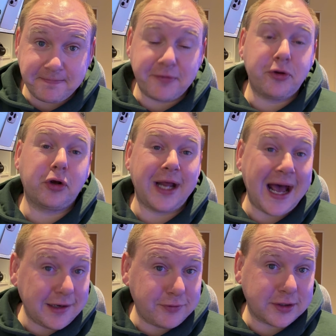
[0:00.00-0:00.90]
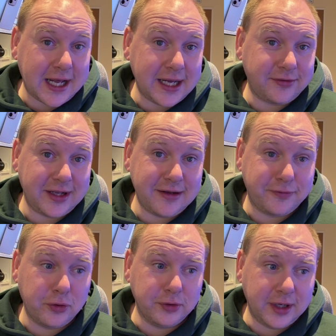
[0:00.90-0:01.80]
If you're going to advertise a
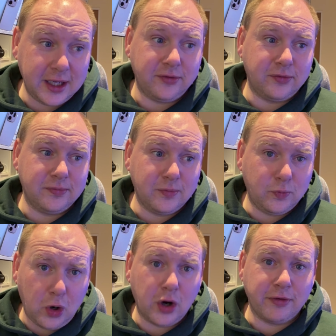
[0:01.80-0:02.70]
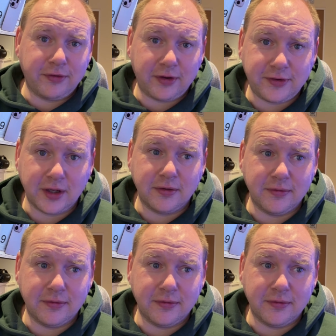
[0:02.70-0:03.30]
phone as water resistant,